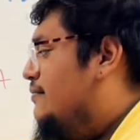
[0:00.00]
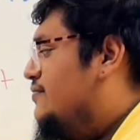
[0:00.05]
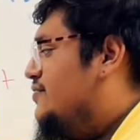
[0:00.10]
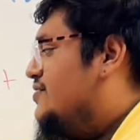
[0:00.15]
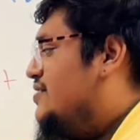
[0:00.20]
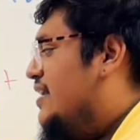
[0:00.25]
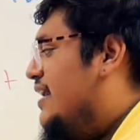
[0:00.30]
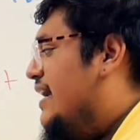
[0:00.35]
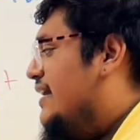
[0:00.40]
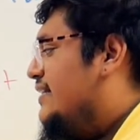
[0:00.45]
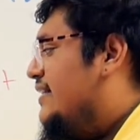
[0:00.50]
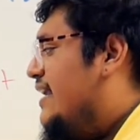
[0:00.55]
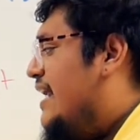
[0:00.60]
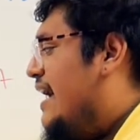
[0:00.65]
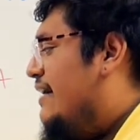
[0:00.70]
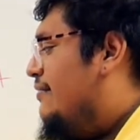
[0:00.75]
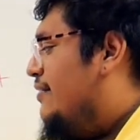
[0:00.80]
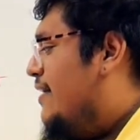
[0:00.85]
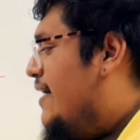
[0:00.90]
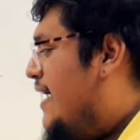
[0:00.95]
selected
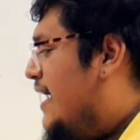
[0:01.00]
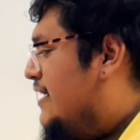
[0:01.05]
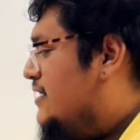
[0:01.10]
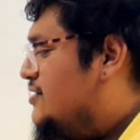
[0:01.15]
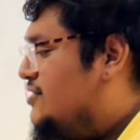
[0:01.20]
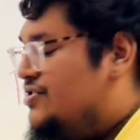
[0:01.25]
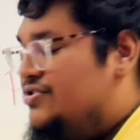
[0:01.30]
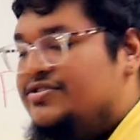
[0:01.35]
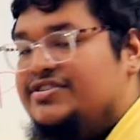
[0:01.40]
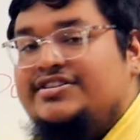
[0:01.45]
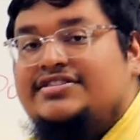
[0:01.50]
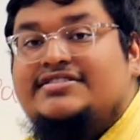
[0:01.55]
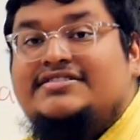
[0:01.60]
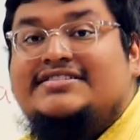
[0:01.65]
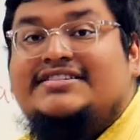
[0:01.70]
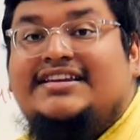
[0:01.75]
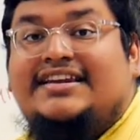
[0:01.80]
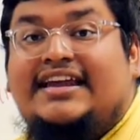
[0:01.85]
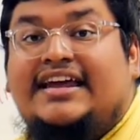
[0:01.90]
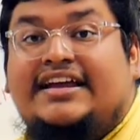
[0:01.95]
have or has, you need to
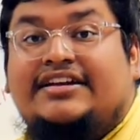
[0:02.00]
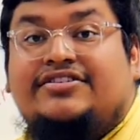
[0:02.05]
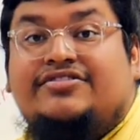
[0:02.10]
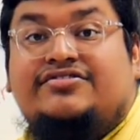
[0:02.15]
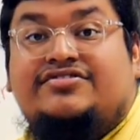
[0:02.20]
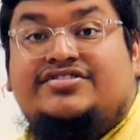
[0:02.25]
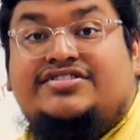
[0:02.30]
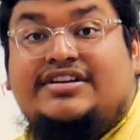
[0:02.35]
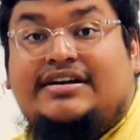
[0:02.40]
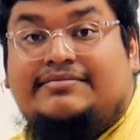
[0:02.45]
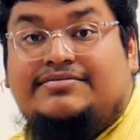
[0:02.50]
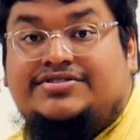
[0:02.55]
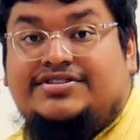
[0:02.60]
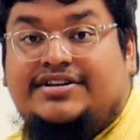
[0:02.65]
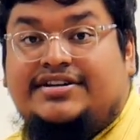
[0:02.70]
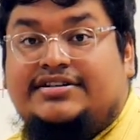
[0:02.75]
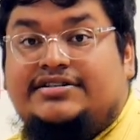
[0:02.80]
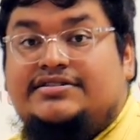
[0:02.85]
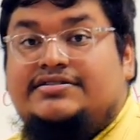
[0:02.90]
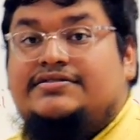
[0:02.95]
select your
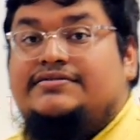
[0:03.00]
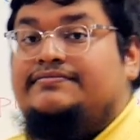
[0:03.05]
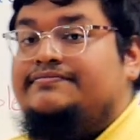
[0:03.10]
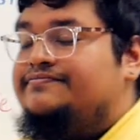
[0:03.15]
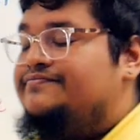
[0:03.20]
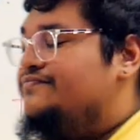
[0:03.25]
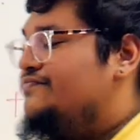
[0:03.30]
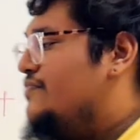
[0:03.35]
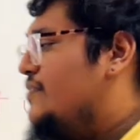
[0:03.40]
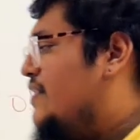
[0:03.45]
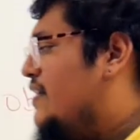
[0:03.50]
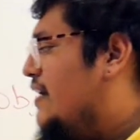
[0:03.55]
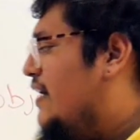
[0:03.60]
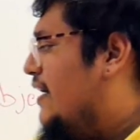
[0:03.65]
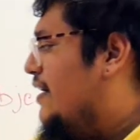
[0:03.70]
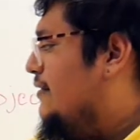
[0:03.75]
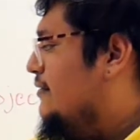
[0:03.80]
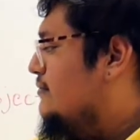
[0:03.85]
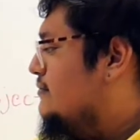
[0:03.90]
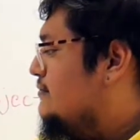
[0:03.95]
subject,
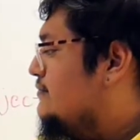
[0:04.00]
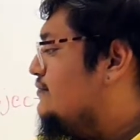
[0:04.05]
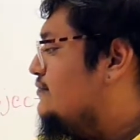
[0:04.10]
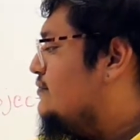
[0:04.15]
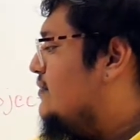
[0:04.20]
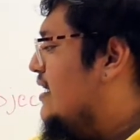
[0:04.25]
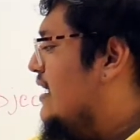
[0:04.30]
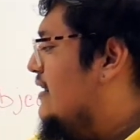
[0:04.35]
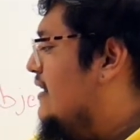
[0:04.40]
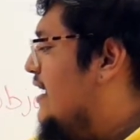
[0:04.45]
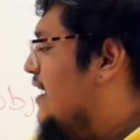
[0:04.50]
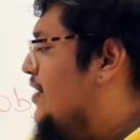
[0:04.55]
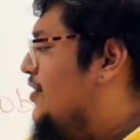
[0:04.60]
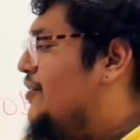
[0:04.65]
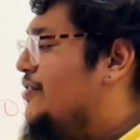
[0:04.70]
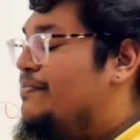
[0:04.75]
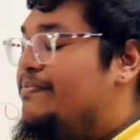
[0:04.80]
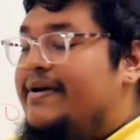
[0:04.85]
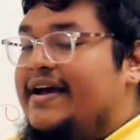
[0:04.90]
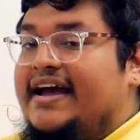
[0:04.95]
okay? And then
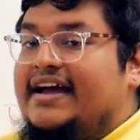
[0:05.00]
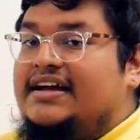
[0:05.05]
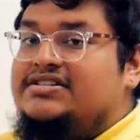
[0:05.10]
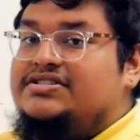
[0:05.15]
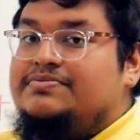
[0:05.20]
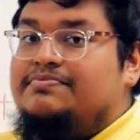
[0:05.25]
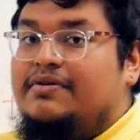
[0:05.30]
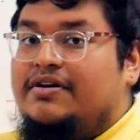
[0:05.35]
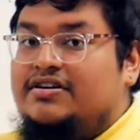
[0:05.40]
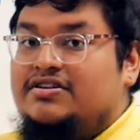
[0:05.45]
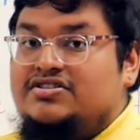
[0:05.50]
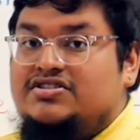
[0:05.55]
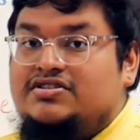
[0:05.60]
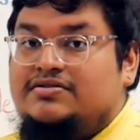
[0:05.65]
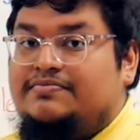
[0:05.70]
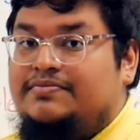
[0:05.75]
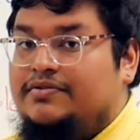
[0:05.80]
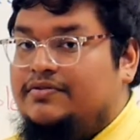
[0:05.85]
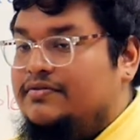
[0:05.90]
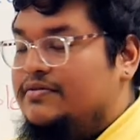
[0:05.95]
your past
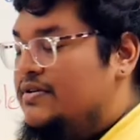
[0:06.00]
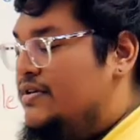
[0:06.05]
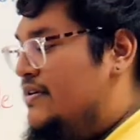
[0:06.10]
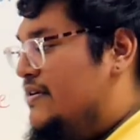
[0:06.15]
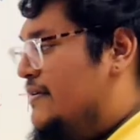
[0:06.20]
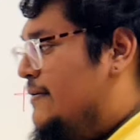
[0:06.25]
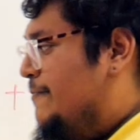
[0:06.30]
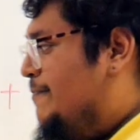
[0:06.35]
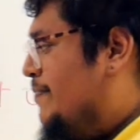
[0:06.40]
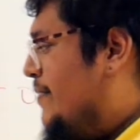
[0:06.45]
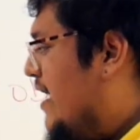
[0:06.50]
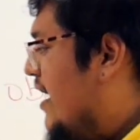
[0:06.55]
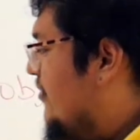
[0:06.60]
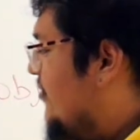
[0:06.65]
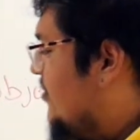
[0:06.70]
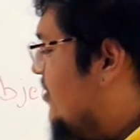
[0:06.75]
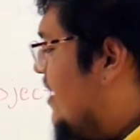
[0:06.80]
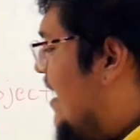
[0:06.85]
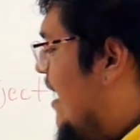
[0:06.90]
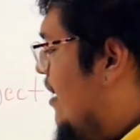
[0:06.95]
participle.
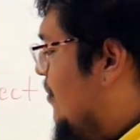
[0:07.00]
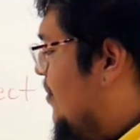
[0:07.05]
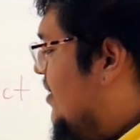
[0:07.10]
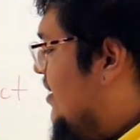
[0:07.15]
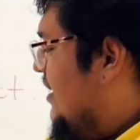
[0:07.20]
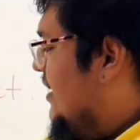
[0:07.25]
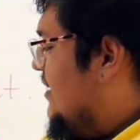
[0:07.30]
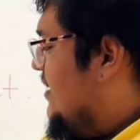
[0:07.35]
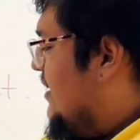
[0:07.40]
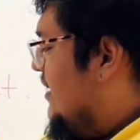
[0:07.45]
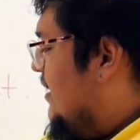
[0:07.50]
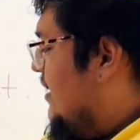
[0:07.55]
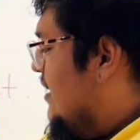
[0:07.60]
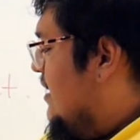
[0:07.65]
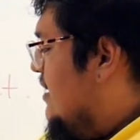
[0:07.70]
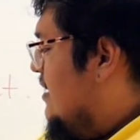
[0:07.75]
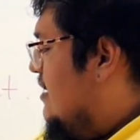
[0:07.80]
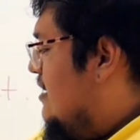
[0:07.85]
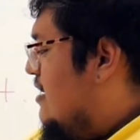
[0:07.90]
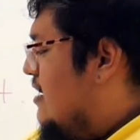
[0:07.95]
After that, we need
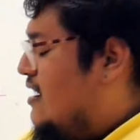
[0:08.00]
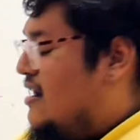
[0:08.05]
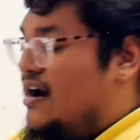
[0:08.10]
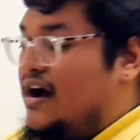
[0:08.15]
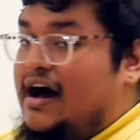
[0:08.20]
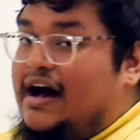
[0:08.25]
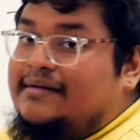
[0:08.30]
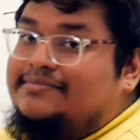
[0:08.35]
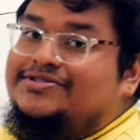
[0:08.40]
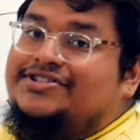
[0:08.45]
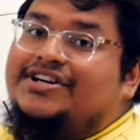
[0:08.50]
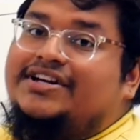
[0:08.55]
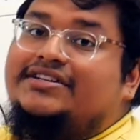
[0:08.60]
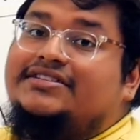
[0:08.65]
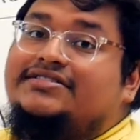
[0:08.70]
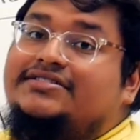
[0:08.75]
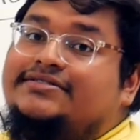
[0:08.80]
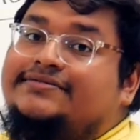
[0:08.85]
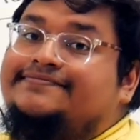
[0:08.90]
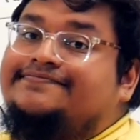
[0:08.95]
the
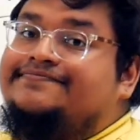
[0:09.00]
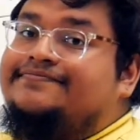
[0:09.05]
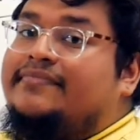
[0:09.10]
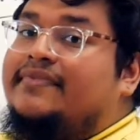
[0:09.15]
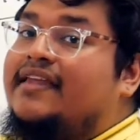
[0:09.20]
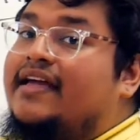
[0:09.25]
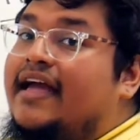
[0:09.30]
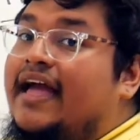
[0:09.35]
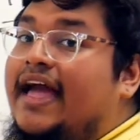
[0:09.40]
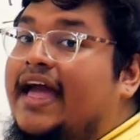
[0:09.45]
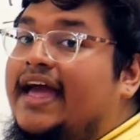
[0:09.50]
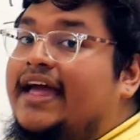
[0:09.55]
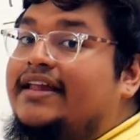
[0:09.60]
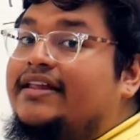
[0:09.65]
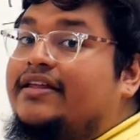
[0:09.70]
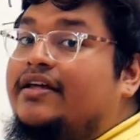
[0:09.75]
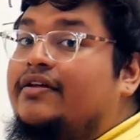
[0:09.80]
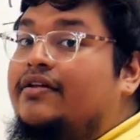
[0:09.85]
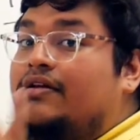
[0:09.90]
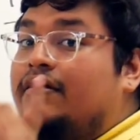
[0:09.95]
object
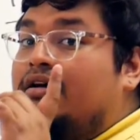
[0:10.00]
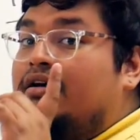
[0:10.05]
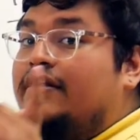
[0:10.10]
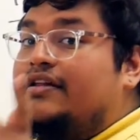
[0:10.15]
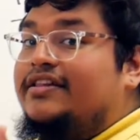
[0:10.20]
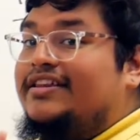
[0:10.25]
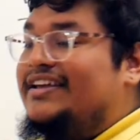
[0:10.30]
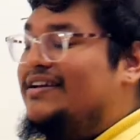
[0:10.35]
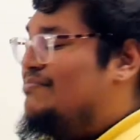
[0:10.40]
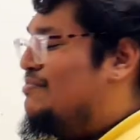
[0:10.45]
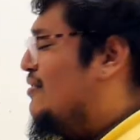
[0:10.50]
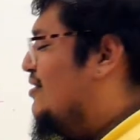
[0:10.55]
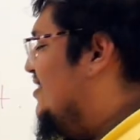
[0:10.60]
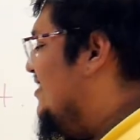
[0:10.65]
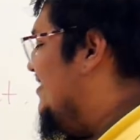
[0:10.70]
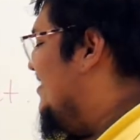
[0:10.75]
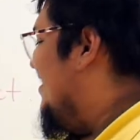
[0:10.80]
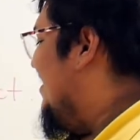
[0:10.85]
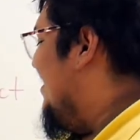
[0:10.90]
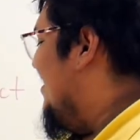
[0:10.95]
and the
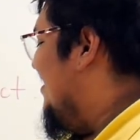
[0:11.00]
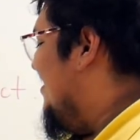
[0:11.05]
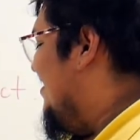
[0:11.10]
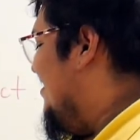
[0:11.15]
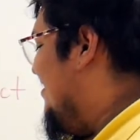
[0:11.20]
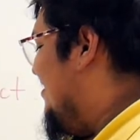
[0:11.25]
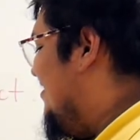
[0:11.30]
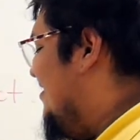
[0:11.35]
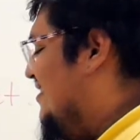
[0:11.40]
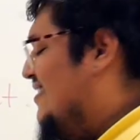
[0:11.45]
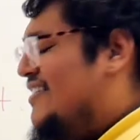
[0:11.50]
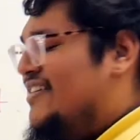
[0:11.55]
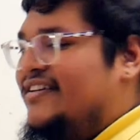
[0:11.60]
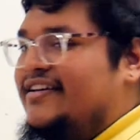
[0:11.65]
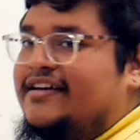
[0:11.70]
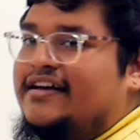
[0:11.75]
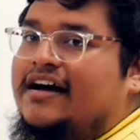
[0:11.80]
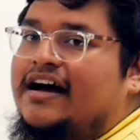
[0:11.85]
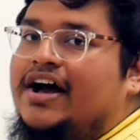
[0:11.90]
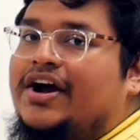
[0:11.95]
important thing,
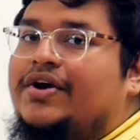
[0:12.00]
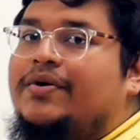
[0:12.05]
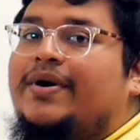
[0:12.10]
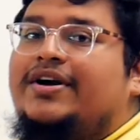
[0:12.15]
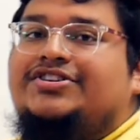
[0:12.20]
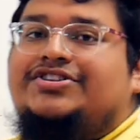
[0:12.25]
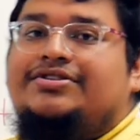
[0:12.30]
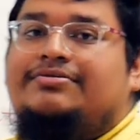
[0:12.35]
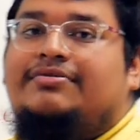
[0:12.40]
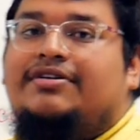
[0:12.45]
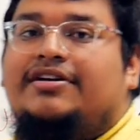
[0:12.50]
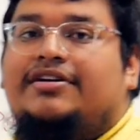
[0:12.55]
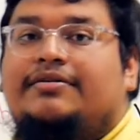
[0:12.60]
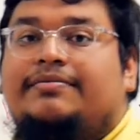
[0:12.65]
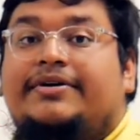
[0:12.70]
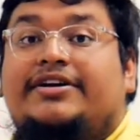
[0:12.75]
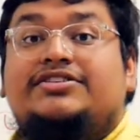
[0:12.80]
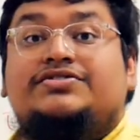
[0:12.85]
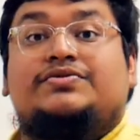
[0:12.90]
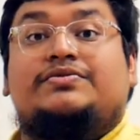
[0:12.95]
a question mark,
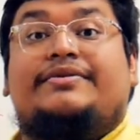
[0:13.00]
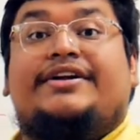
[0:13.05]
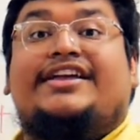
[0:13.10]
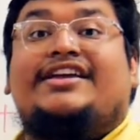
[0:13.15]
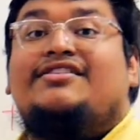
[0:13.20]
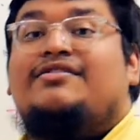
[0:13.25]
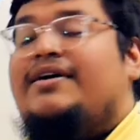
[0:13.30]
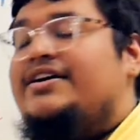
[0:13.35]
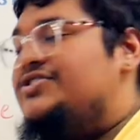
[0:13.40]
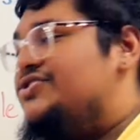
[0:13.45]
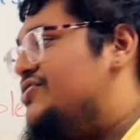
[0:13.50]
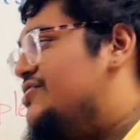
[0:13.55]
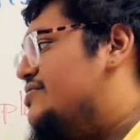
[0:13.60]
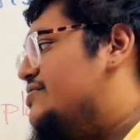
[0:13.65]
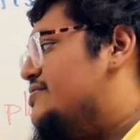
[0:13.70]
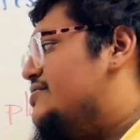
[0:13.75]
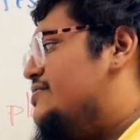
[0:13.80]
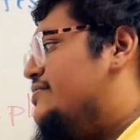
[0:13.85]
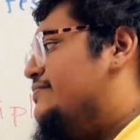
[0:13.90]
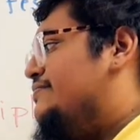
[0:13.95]
because we're making
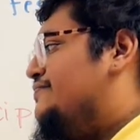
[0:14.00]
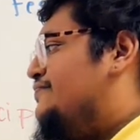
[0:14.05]
questions,